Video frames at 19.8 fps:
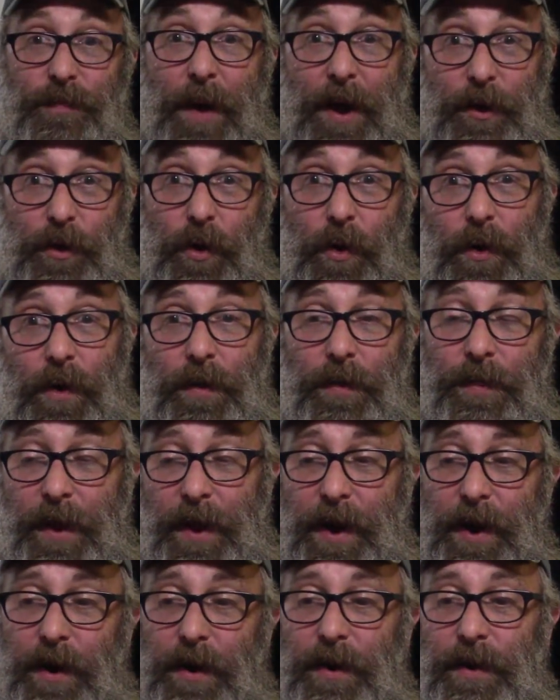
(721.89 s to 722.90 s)
my goal
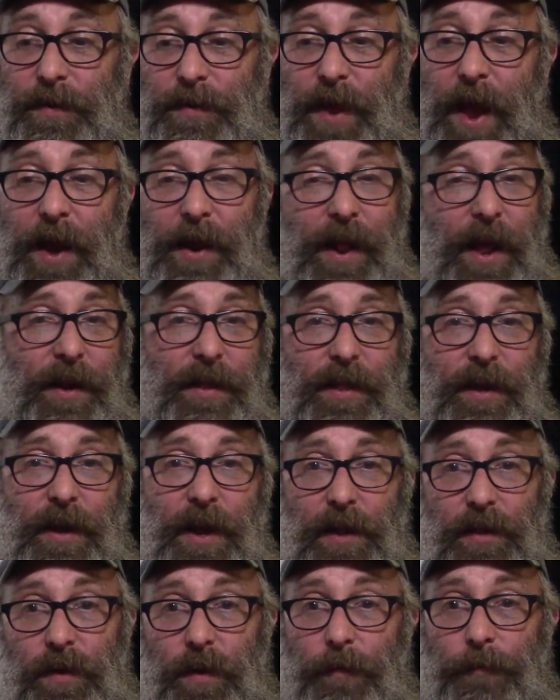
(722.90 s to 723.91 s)
there is I'd like to
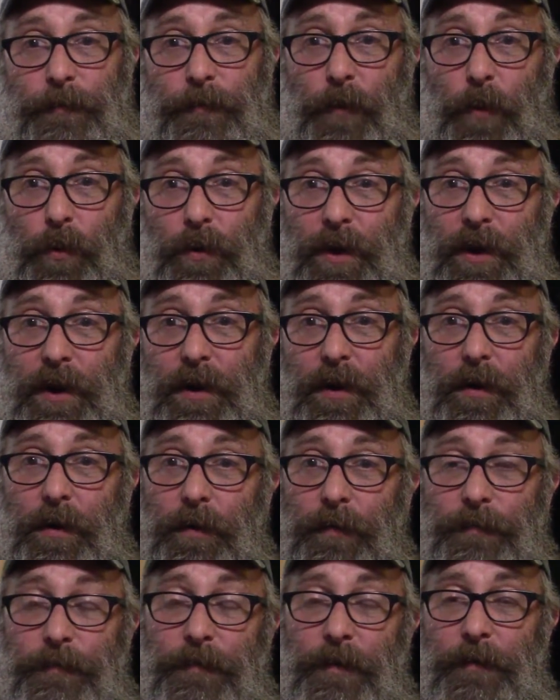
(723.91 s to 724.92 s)
get to 40
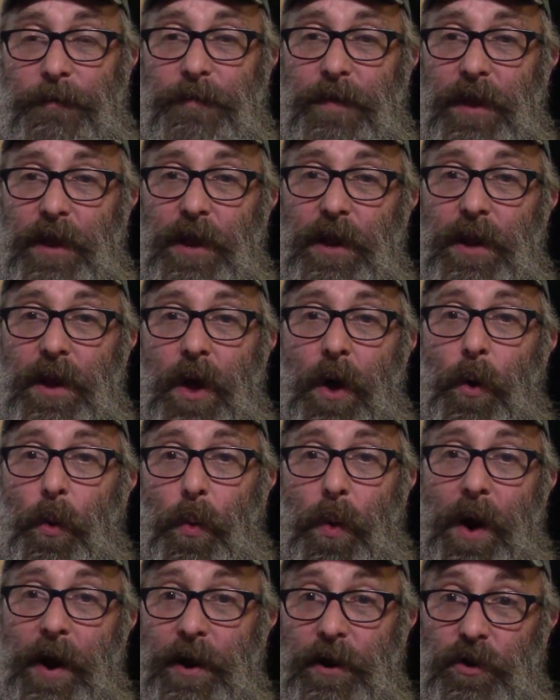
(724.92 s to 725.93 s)
or 50
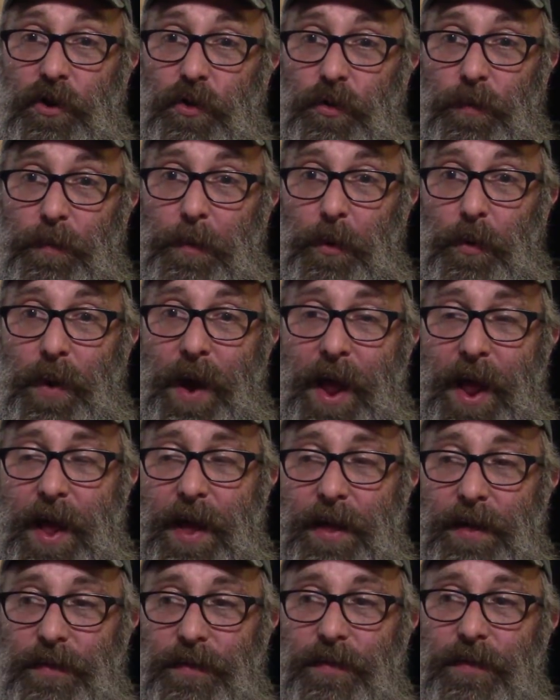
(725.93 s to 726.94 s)
white and true blue
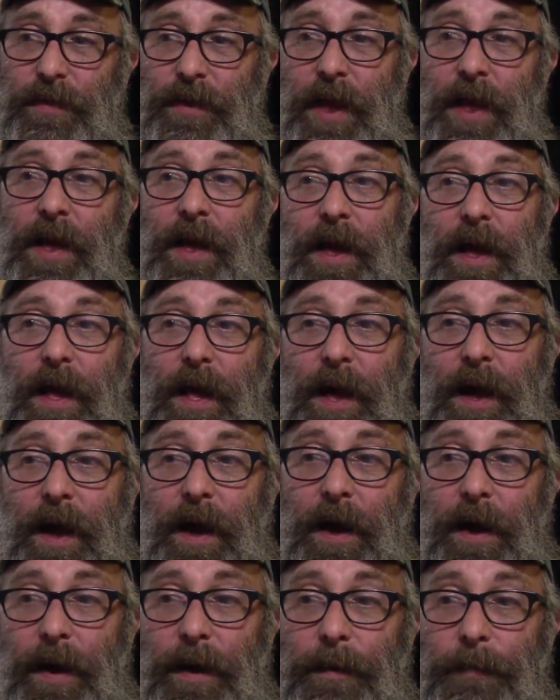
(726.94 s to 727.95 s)
hens
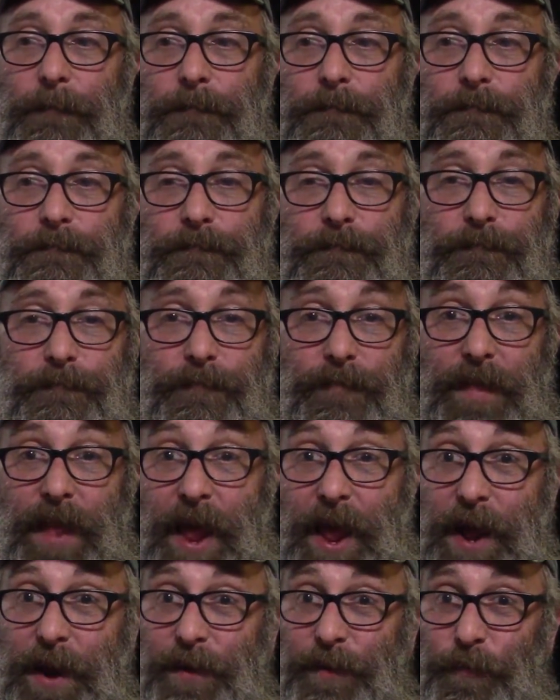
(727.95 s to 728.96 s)

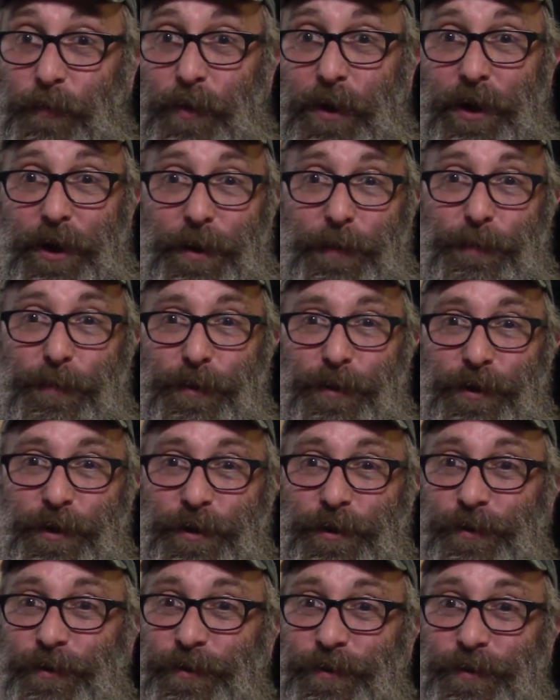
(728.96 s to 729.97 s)
that will
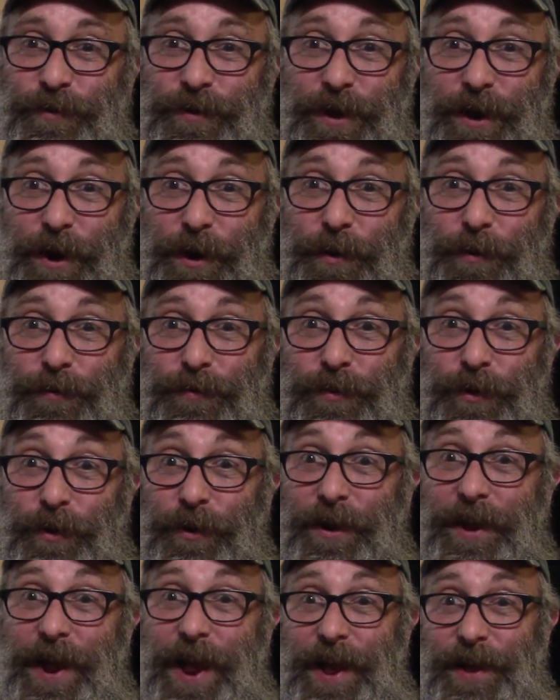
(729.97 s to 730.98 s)
produce,
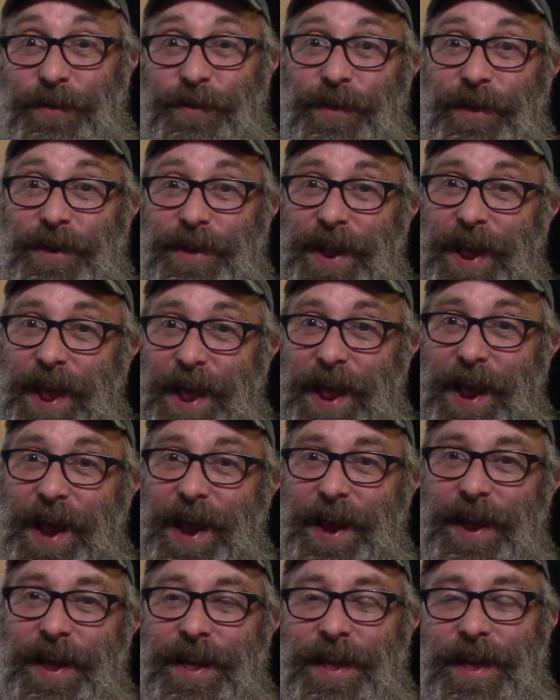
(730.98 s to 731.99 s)
30 eggs a
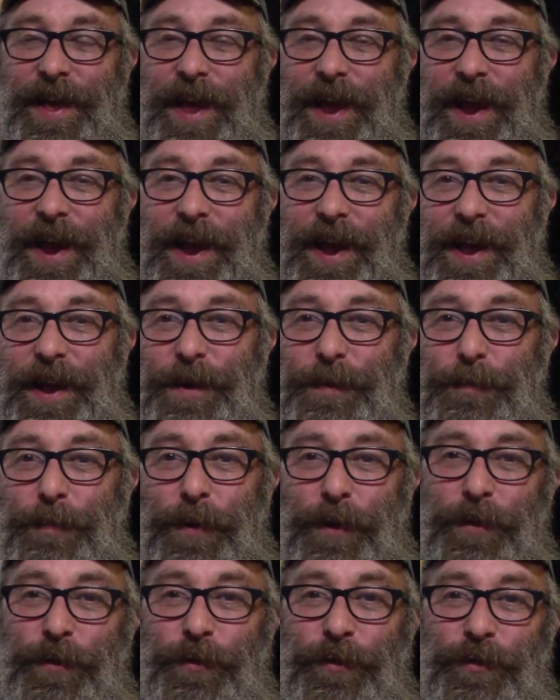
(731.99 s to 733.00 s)
day, and
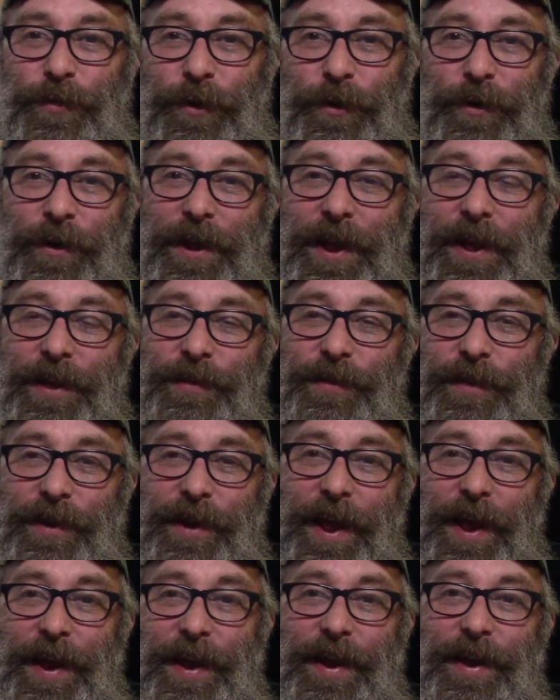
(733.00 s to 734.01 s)
putting 30 eggs a
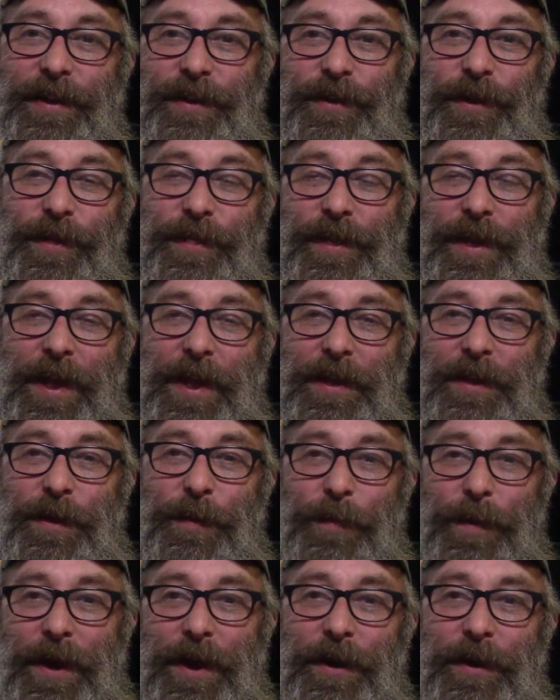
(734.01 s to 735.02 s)
day into the
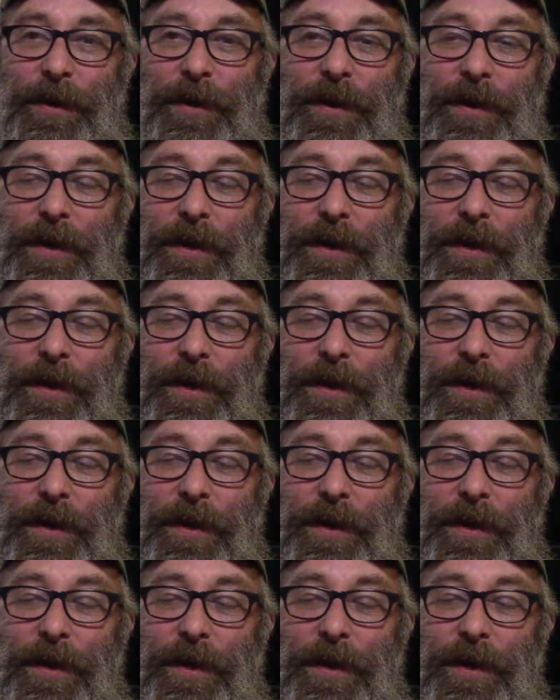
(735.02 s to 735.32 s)
incubator